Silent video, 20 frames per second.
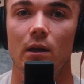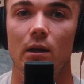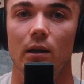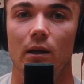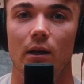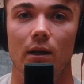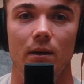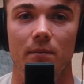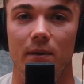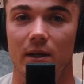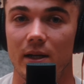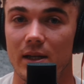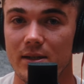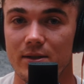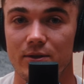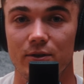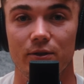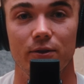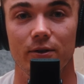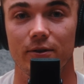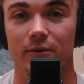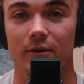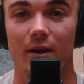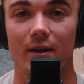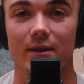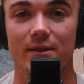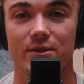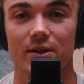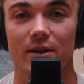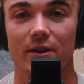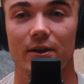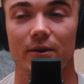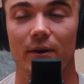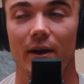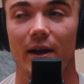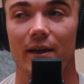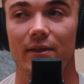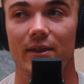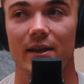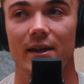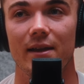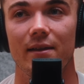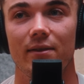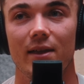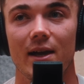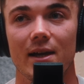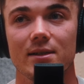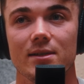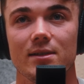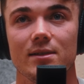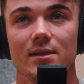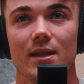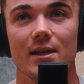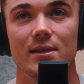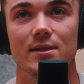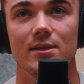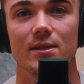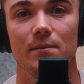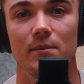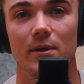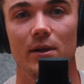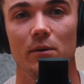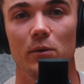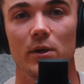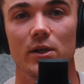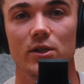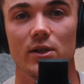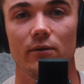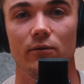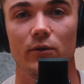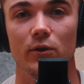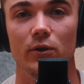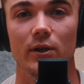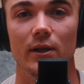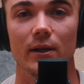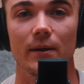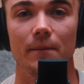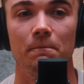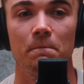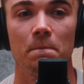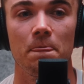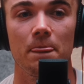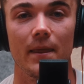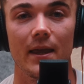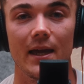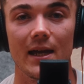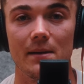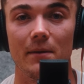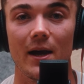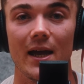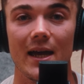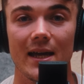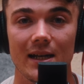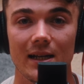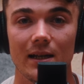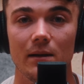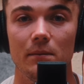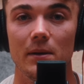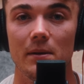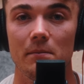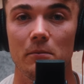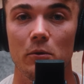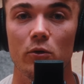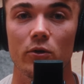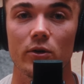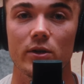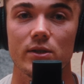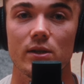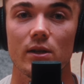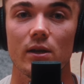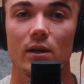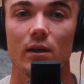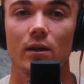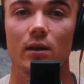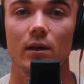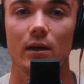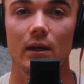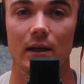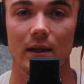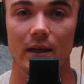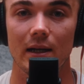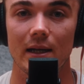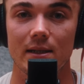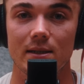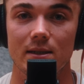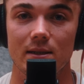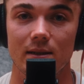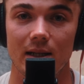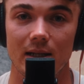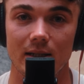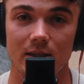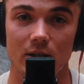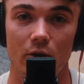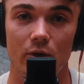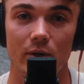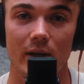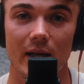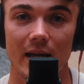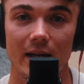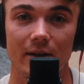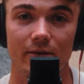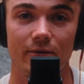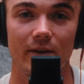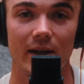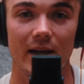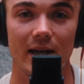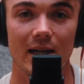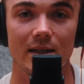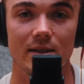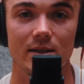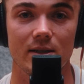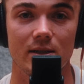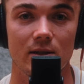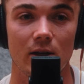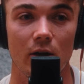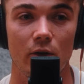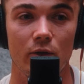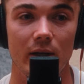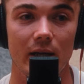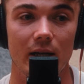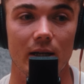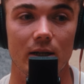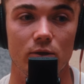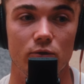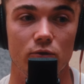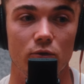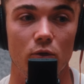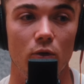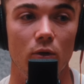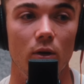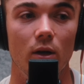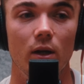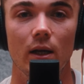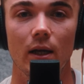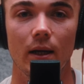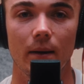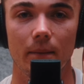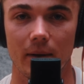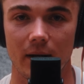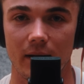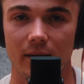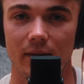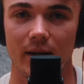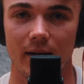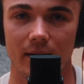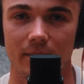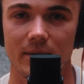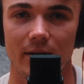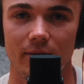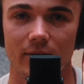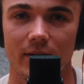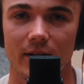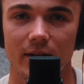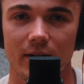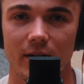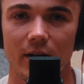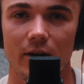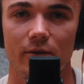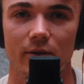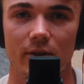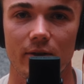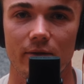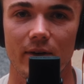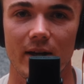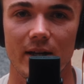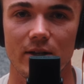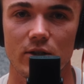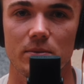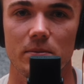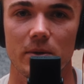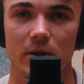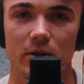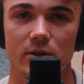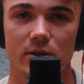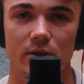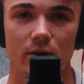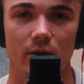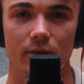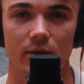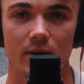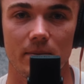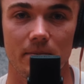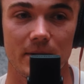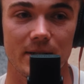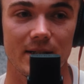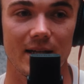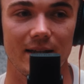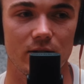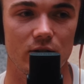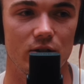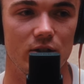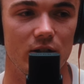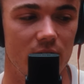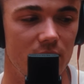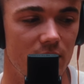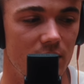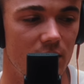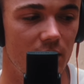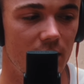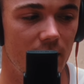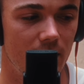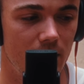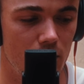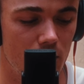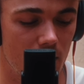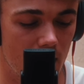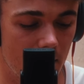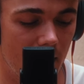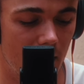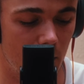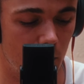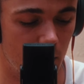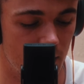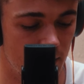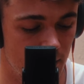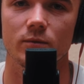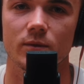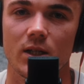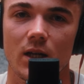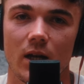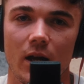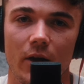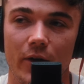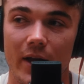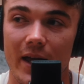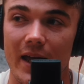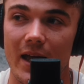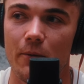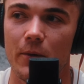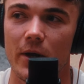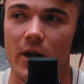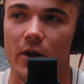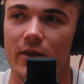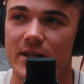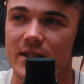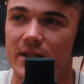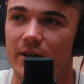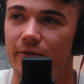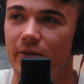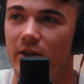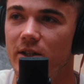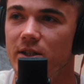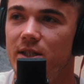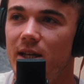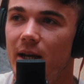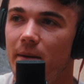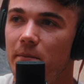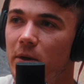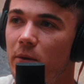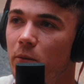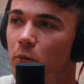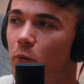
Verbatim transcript: Um, and he's doing all right. So I think that's that's something which I've got to get in my head a little bit more is that let's let's only hit a fade, let's only hit a draw but I think I'm definitely going to go for the fade just because of the percentages that you come out with. Okay, here we go. This is a fun segment.